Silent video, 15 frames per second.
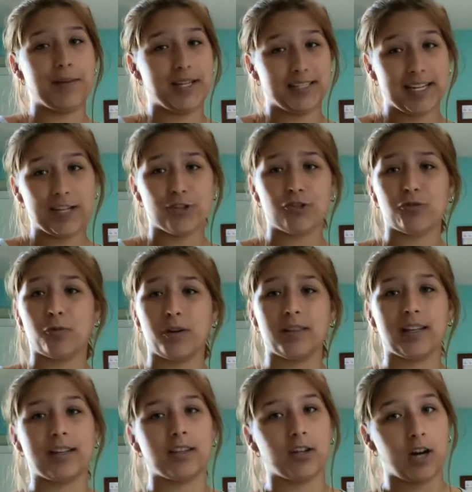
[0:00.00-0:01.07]
a dangerous one
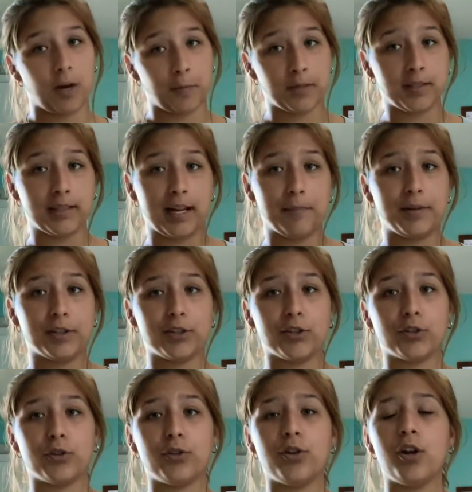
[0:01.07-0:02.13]
like the common snapping
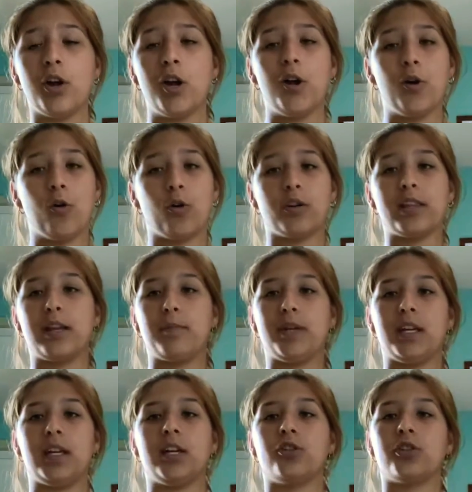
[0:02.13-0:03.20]
turtle, or they
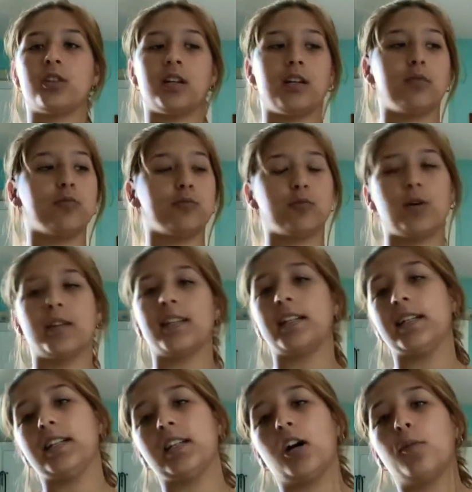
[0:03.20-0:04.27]
be just one that
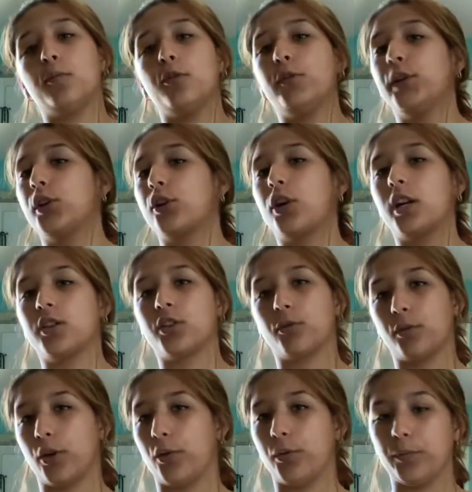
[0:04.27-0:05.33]
needs help moving across the
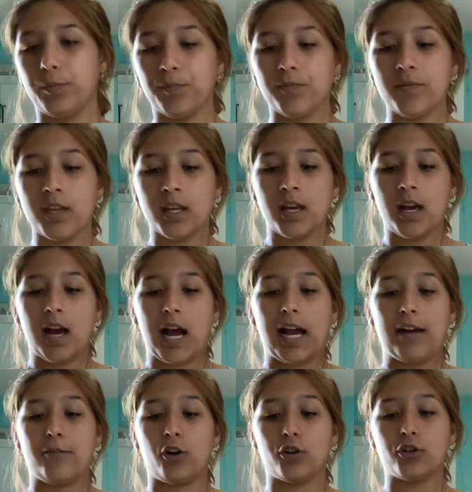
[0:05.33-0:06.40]
road. I
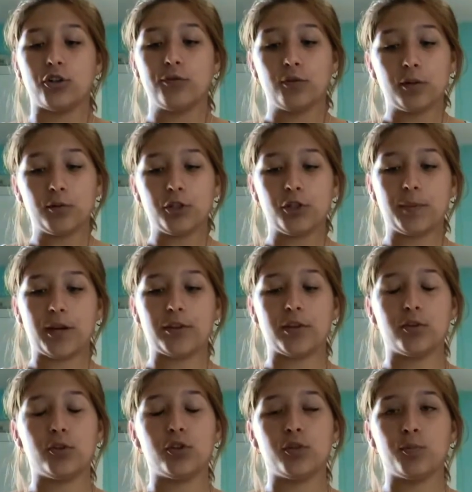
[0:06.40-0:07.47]
have also informed you about the
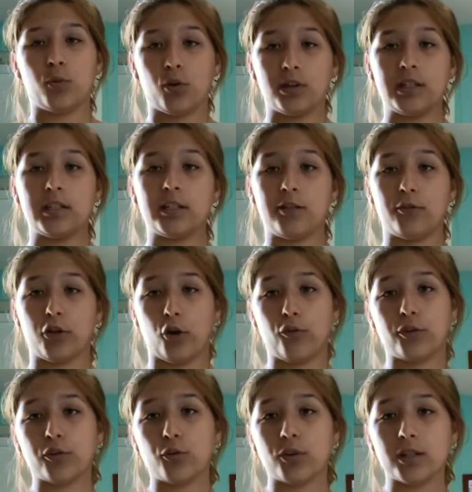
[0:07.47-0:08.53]
importance of
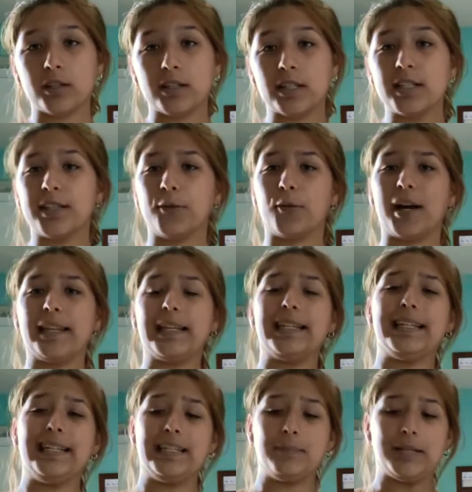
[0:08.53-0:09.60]
gopher tortoises and why they
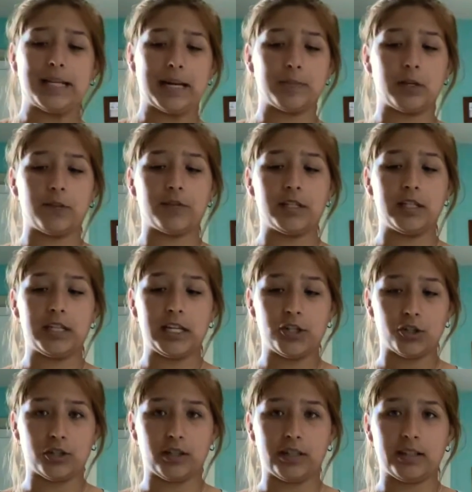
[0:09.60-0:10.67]
need to be kept off the
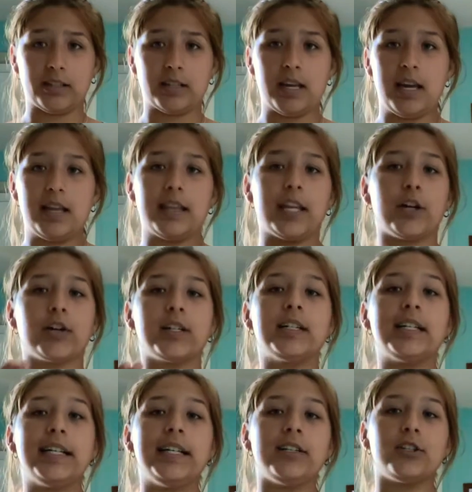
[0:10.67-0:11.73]
endangered list. They are a
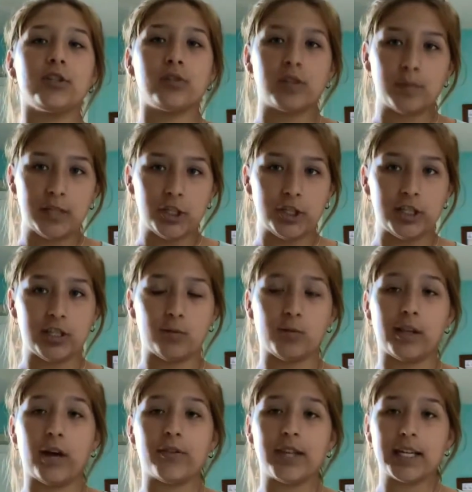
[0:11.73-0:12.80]
keystone species, and
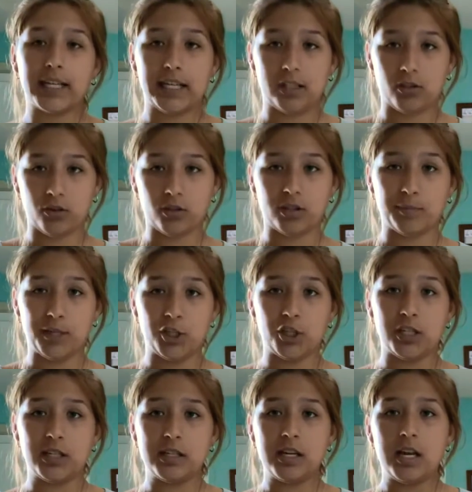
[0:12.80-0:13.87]
without that keystone
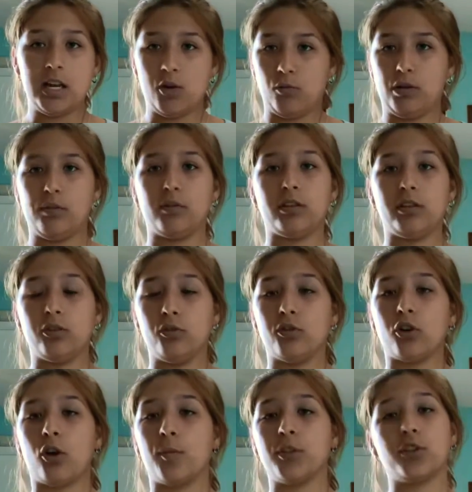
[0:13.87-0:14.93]
species, we would lose
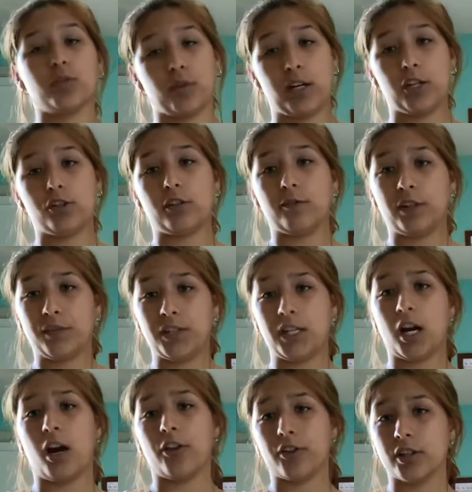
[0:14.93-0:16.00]
almost 350
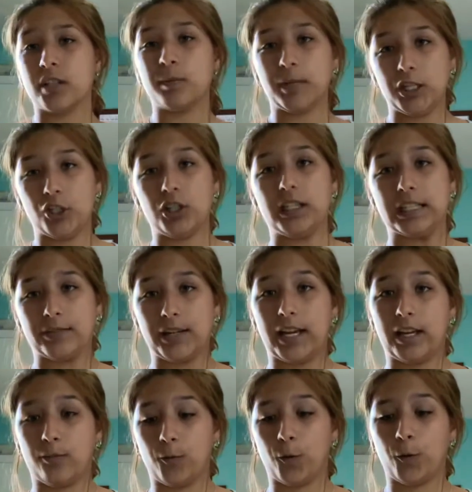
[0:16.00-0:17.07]
other species of
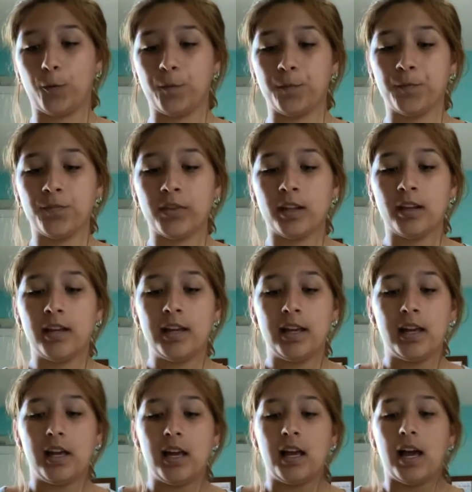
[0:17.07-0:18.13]
animal.
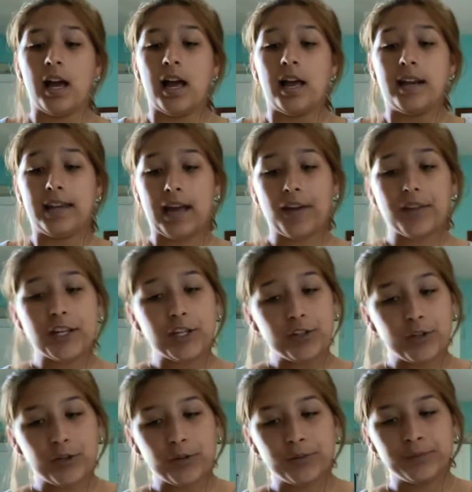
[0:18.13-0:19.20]
Now that you
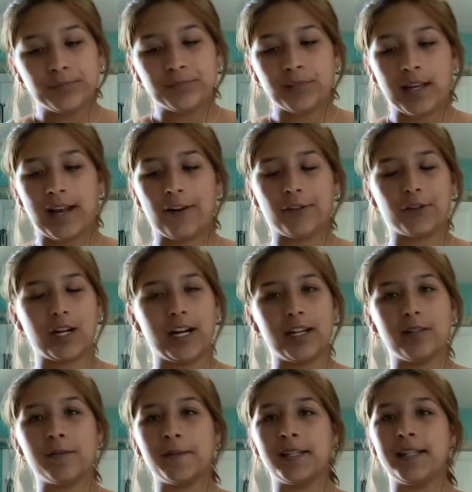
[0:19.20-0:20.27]
know how
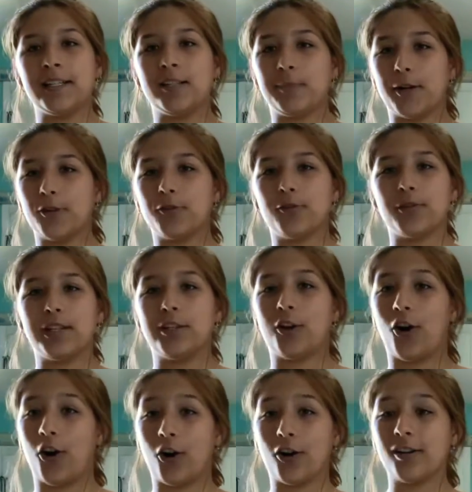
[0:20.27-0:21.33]
incredibly special these
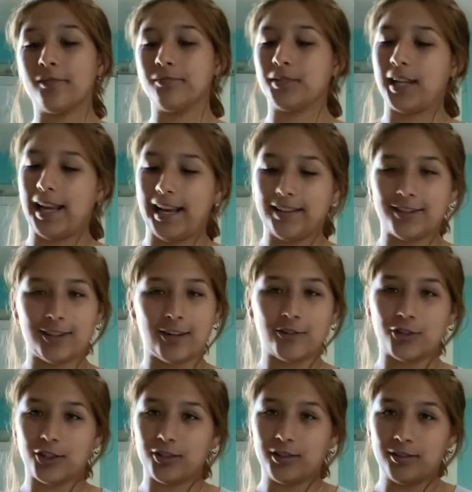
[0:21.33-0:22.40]
hard and
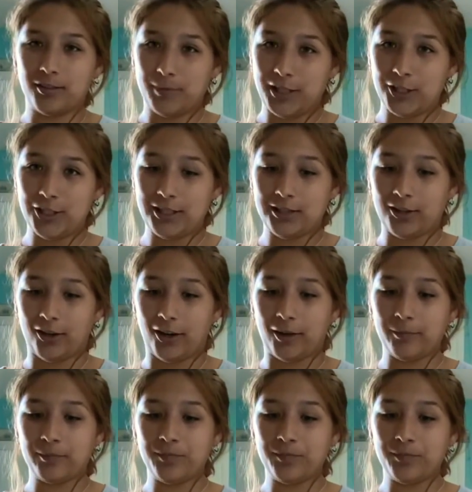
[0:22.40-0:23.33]
soft-shelled species are,